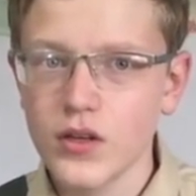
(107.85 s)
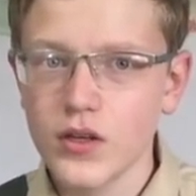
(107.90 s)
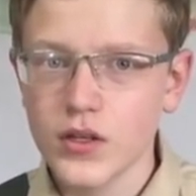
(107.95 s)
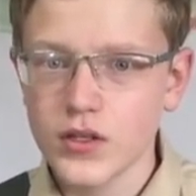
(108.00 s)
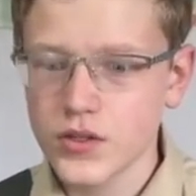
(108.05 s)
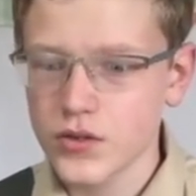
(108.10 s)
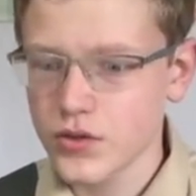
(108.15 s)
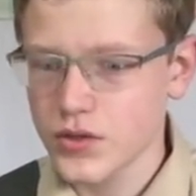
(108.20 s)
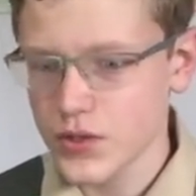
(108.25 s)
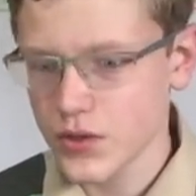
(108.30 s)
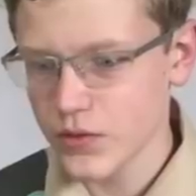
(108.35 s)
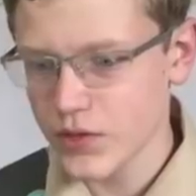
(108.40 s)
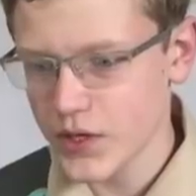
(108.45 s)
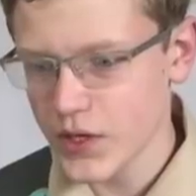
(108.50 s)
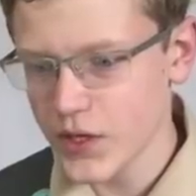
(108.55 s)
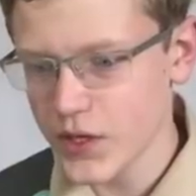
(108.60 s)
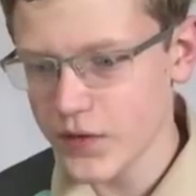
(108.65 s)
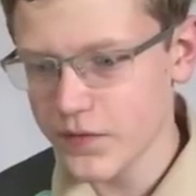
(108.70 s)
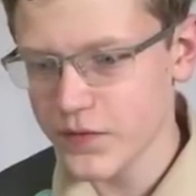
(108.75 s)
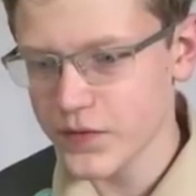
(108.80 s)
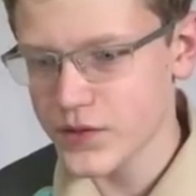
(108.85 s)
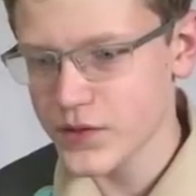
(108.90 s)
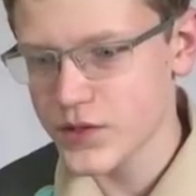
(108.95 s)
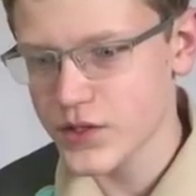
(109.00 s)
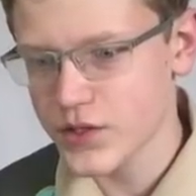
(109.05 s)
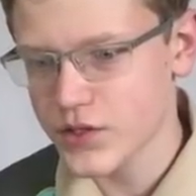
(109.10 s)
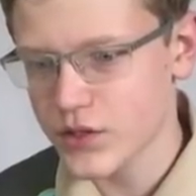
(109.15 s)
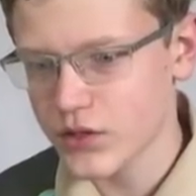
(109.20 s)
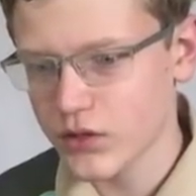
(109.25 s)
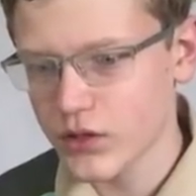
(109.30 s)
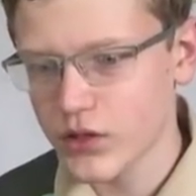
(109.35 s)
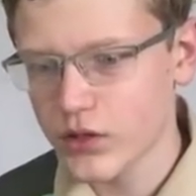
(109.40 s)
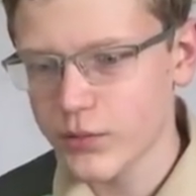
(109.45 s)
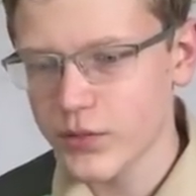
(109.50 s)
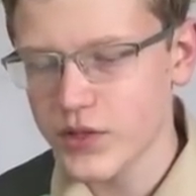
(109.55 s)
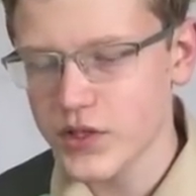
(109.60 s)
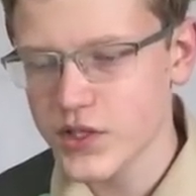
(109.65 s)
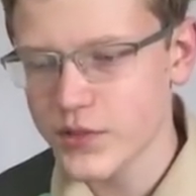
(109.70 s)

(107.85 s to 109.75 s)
So it's okay if it's just a little bit